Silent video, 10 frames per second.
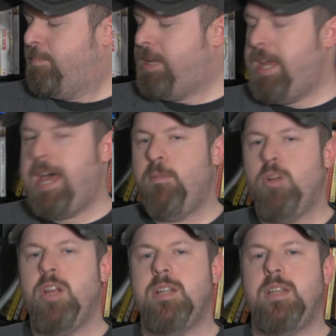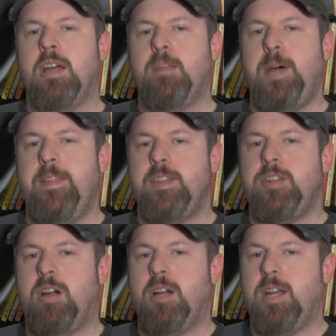But yeah, we're going to talk about The
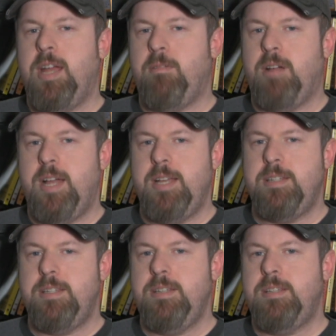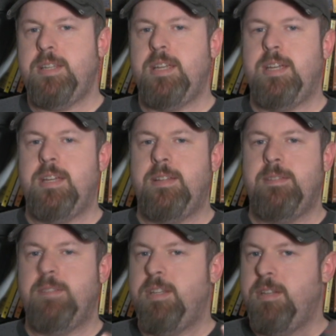Dark Knight Rises
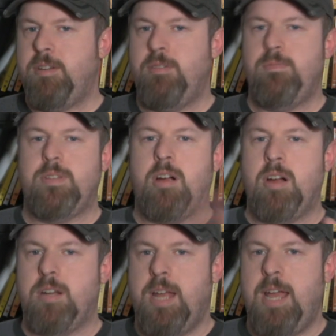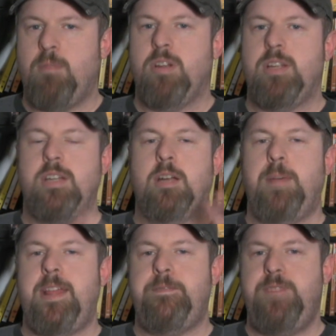and, you know, Dark Knight. We're going to talk
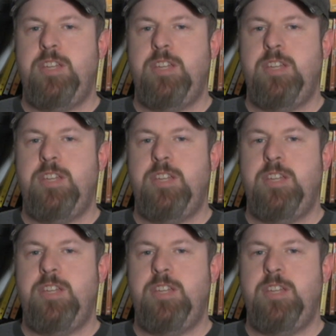about that